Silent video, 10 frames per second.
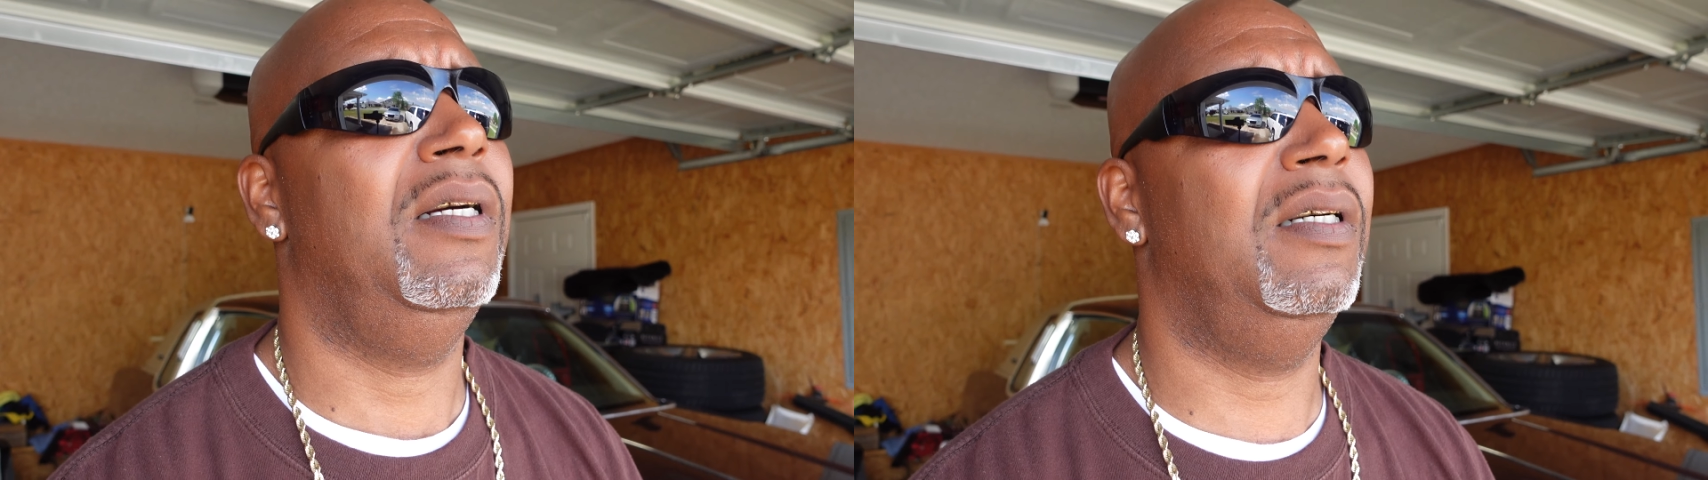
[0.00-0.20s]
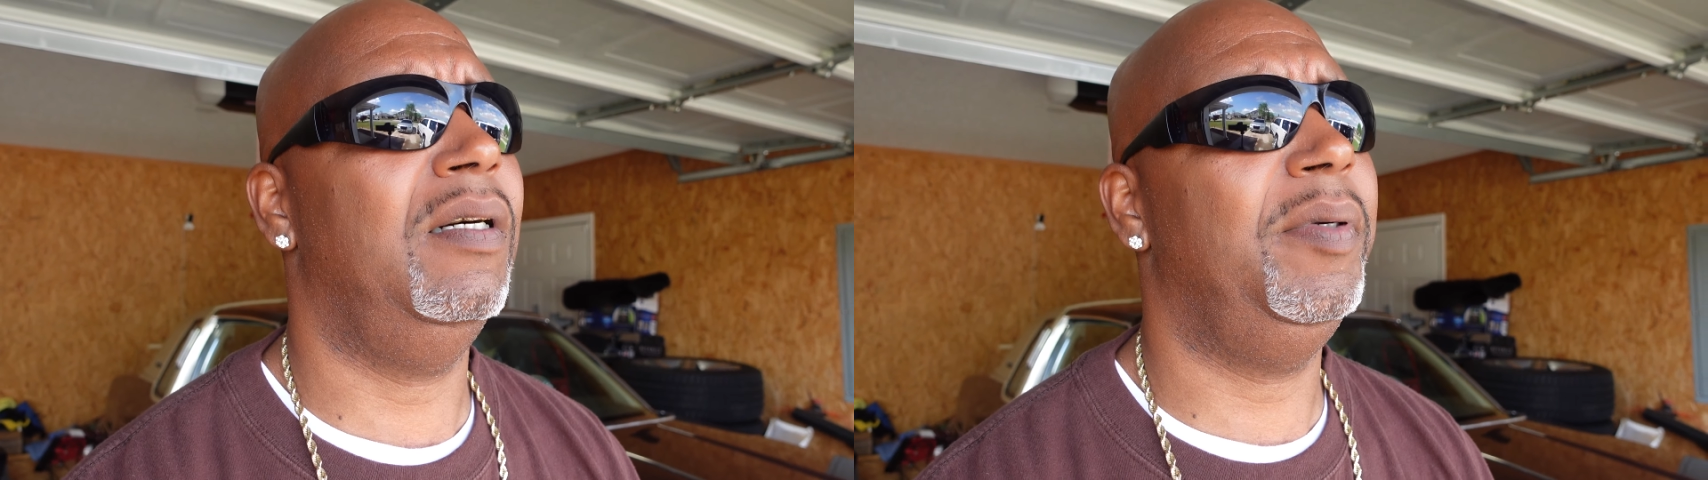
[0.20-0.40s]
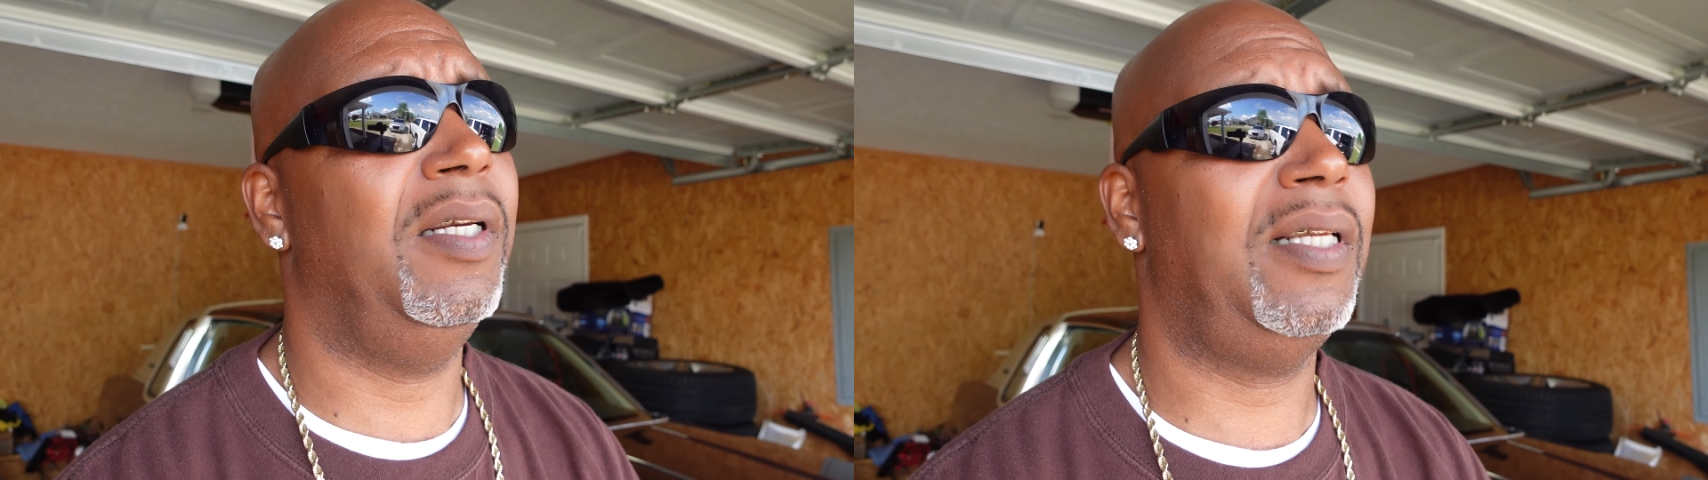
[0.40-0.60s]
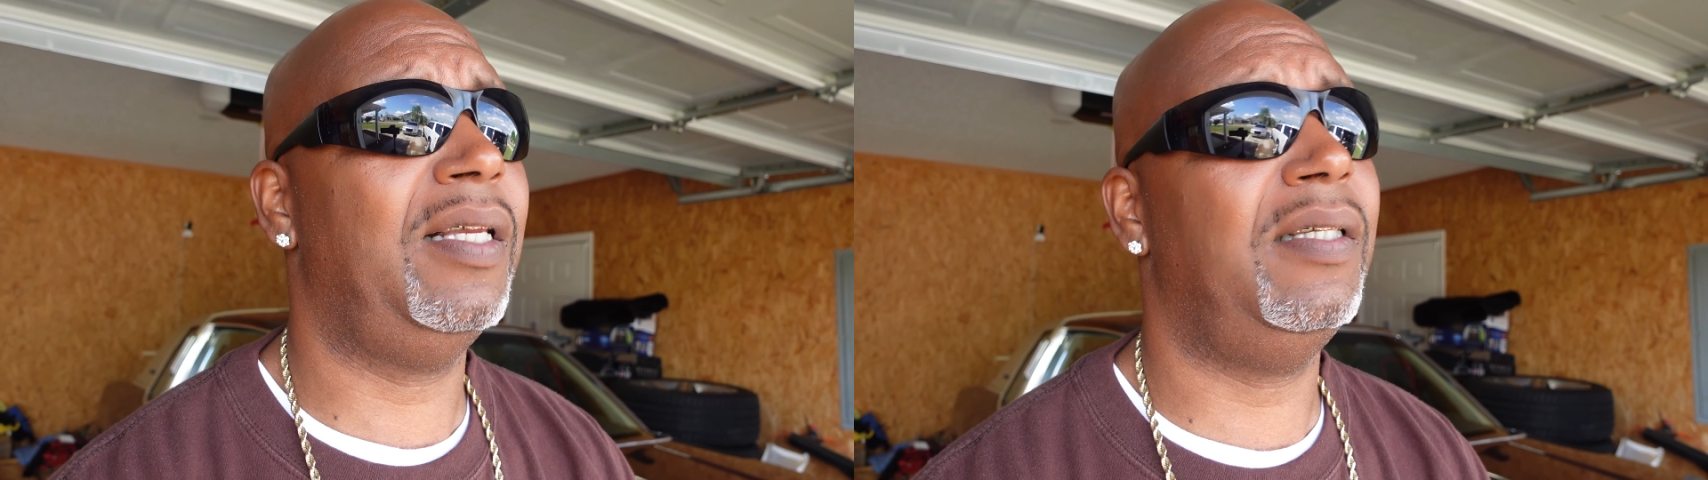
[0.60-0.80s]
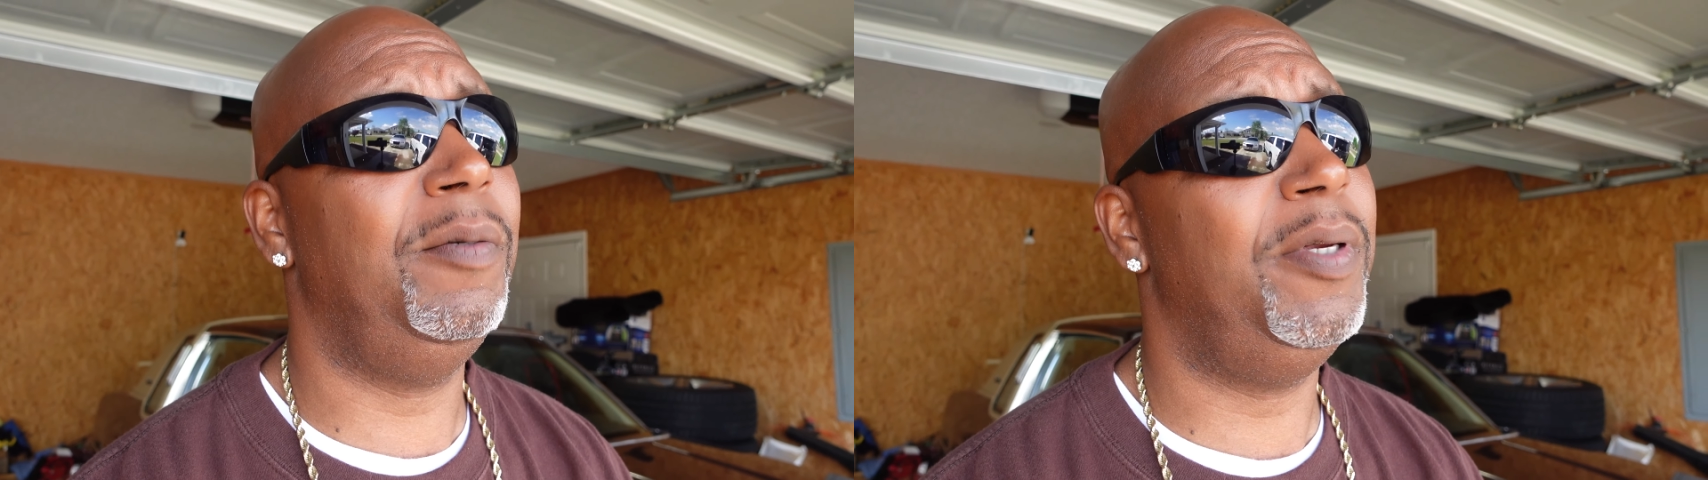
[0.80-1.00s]
uh, because I
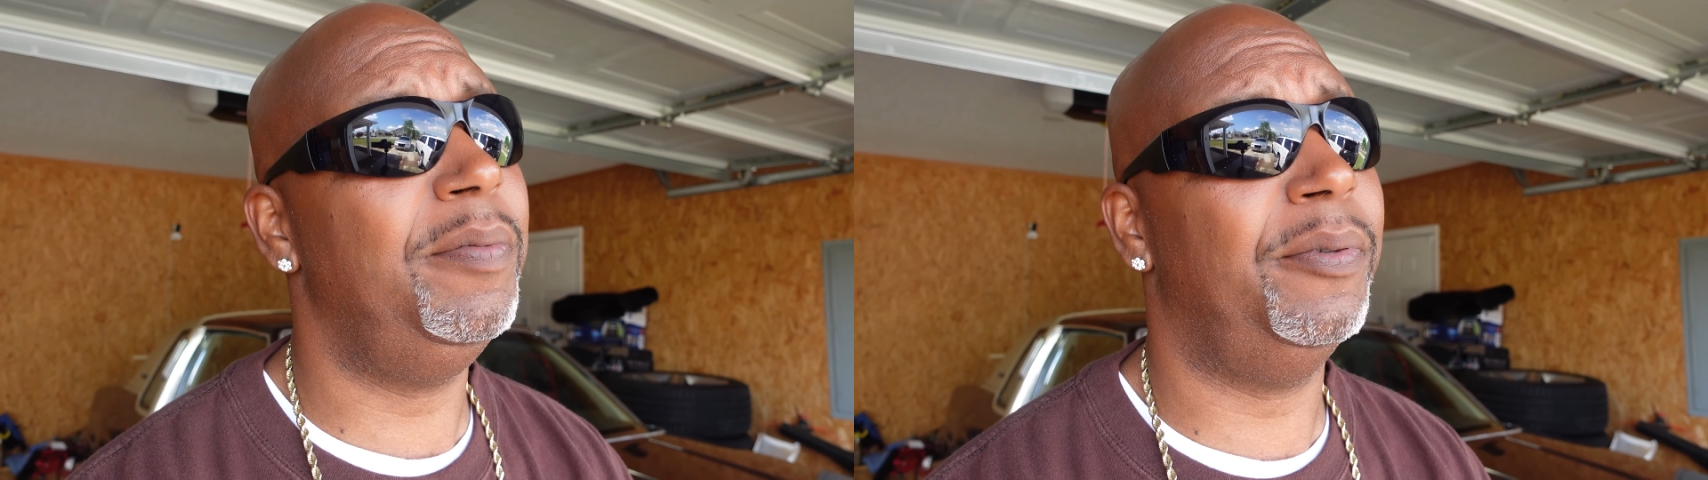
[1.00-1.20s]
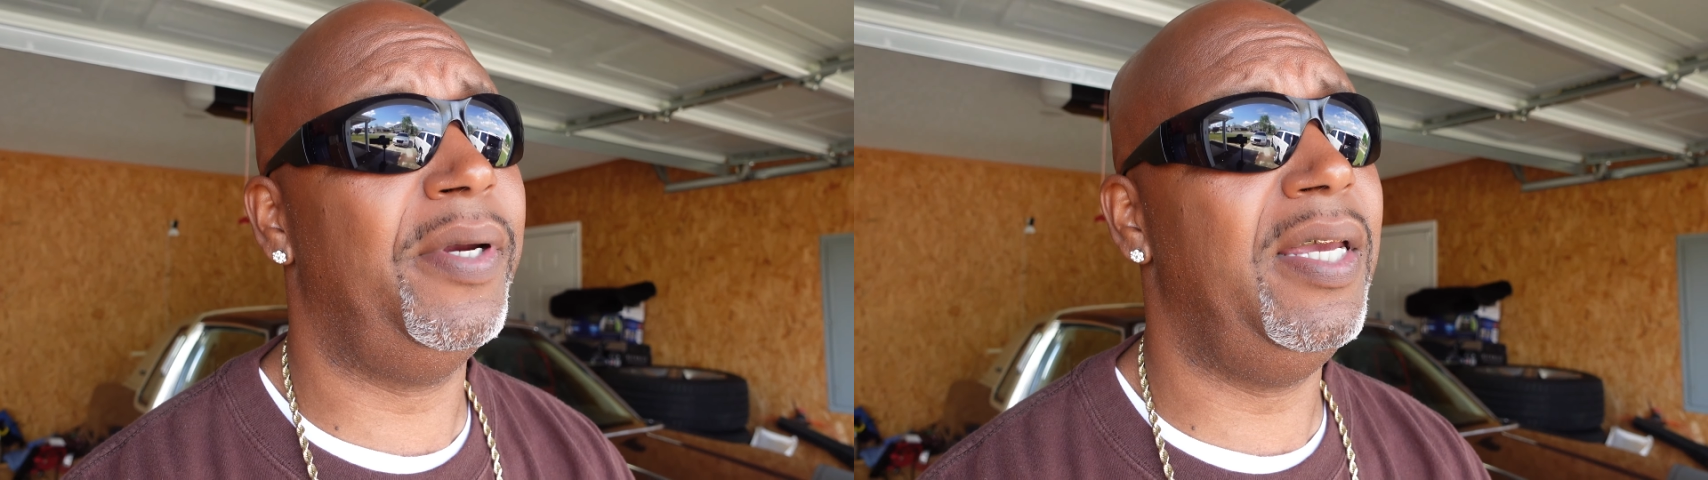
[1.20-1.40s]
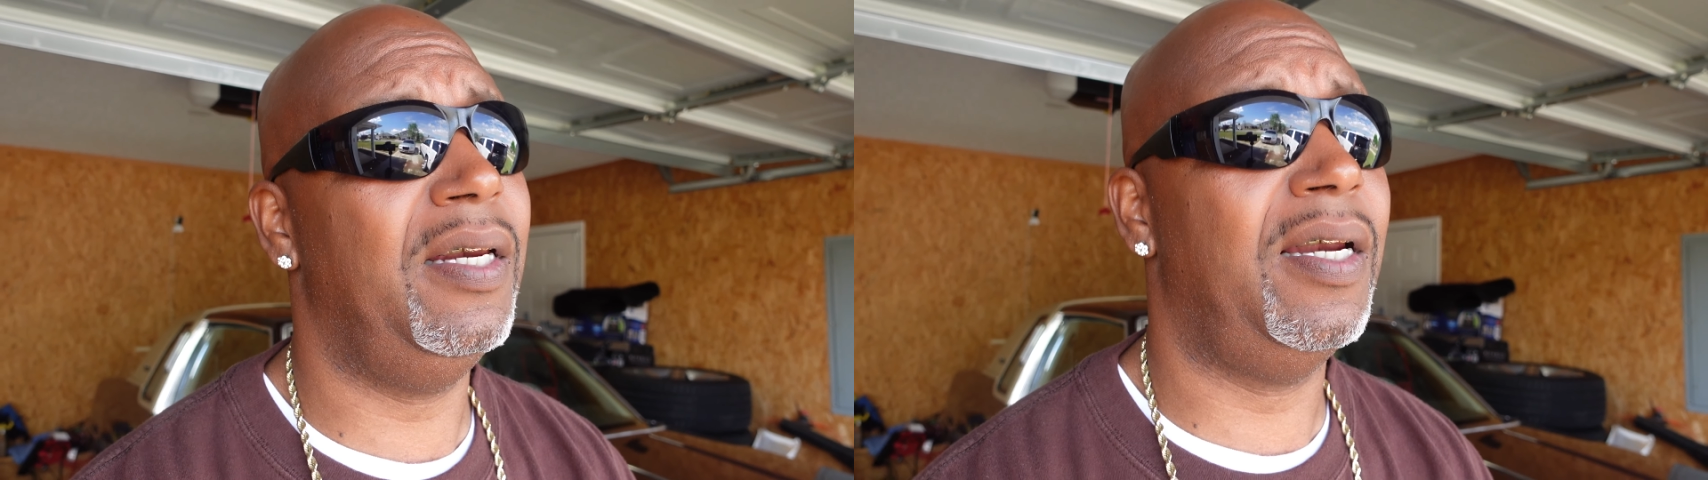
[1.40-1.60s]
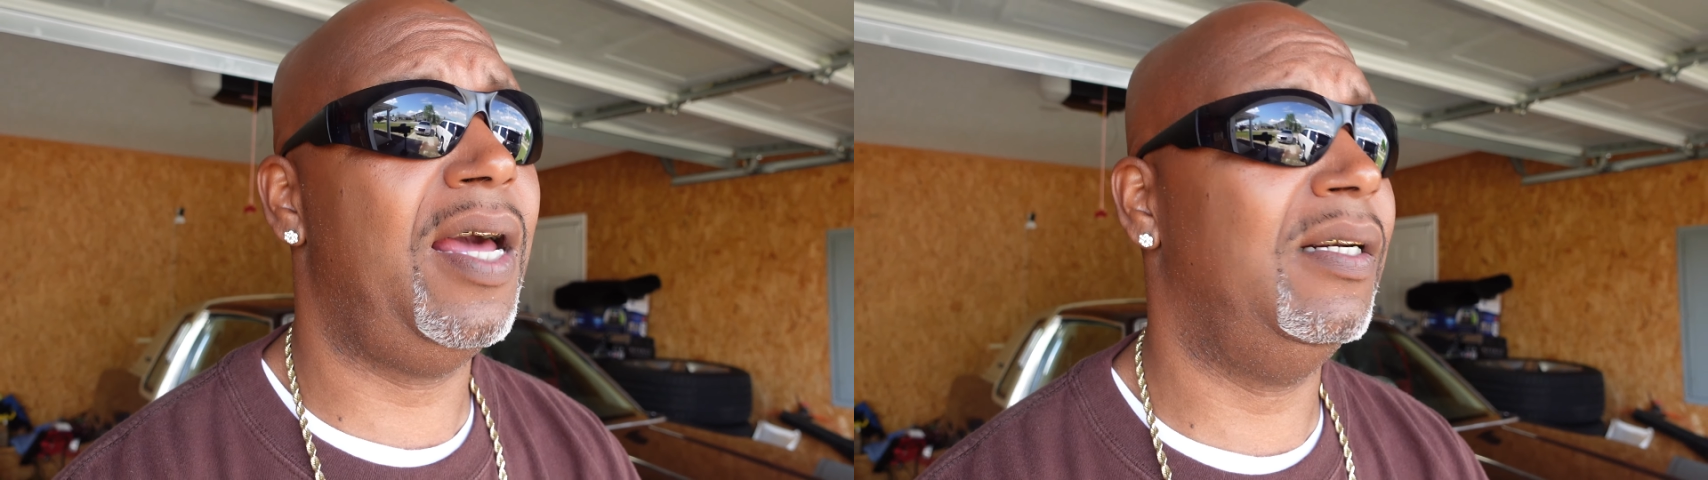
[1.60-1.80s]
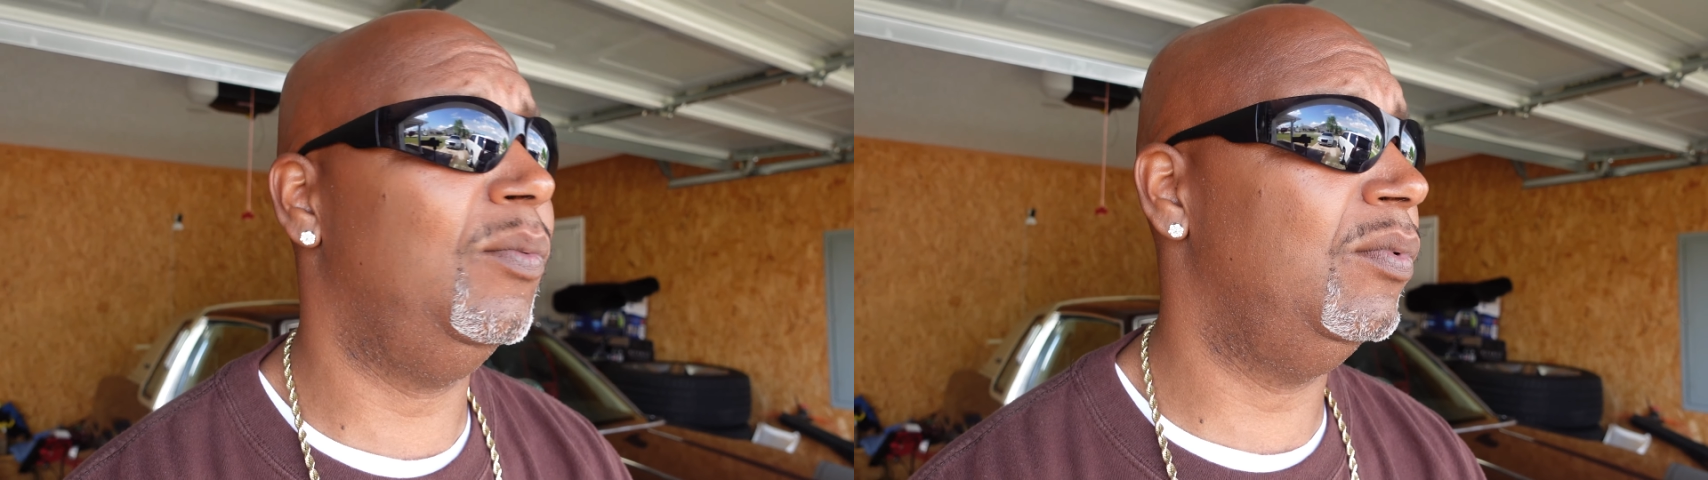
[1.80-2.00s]
see people in and out of